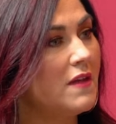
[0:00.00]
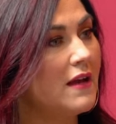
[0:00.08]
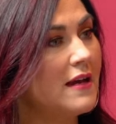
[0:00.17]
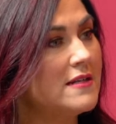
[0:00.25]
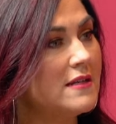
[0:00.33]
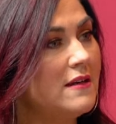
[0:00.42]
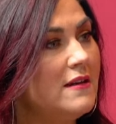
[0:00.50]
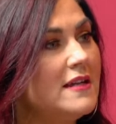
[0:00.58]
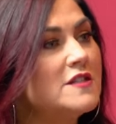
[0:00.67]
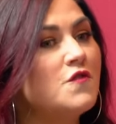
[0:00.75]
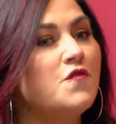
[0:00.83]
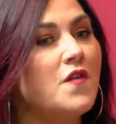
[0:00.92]
thing I did
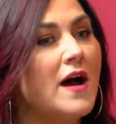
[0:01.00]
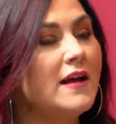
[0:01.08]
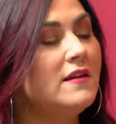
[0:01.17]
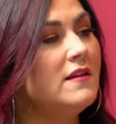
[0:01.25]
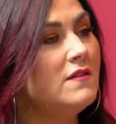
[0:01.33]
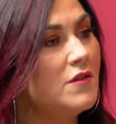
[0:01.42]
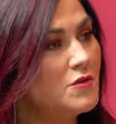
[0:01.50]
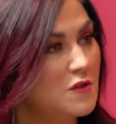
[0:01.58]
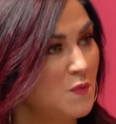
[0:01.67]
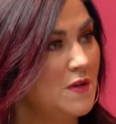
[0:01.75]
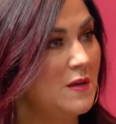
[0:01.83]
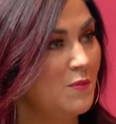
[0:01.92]
is finding those
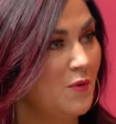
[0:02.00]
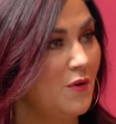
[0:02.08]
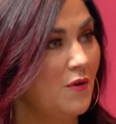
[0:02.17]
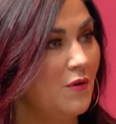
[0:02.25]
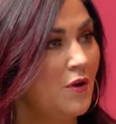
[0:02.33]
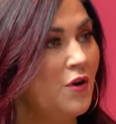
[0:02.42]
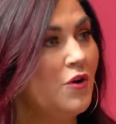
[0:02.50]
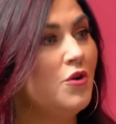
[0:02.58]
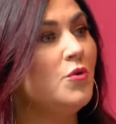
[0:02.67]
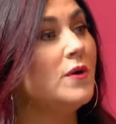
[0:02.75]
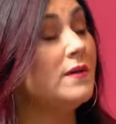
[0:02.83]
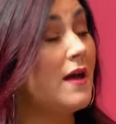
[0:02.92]
people
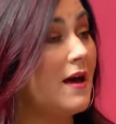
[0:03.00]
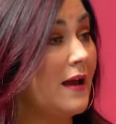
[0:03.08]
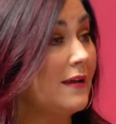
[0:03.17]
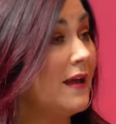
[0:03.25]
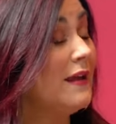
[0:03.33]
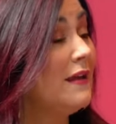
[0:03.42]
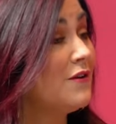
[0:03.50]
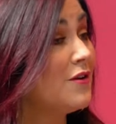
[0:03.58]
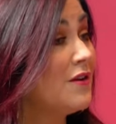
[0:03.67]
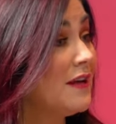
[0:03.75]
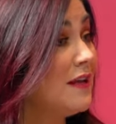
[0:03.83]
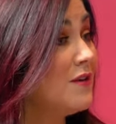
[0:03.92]
who align. And
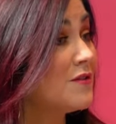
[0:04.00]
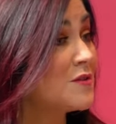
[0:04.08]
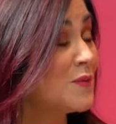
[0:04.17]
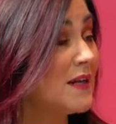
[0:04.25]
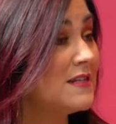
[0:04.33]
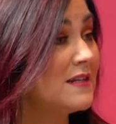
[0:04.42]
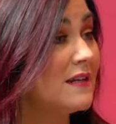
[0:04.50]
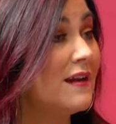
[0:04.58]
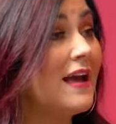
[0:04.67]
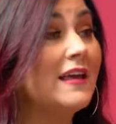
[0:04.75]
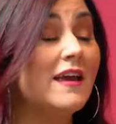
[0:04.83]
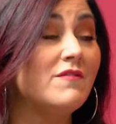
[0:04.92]
here, here's what I did.
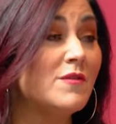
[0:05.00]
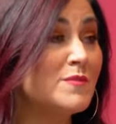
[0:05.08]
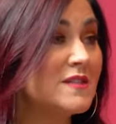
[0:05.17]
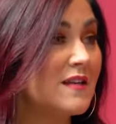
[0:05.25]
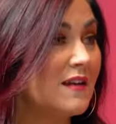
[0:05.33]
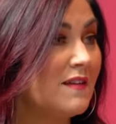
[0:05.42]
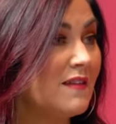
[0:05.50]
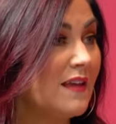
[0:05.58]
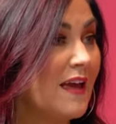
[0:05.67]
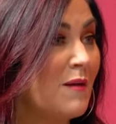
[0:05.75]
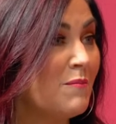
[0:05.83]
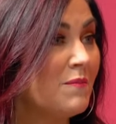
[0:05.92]
I gave them skin in the
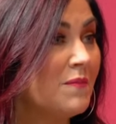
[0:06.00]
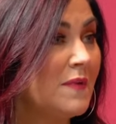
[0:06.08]
game.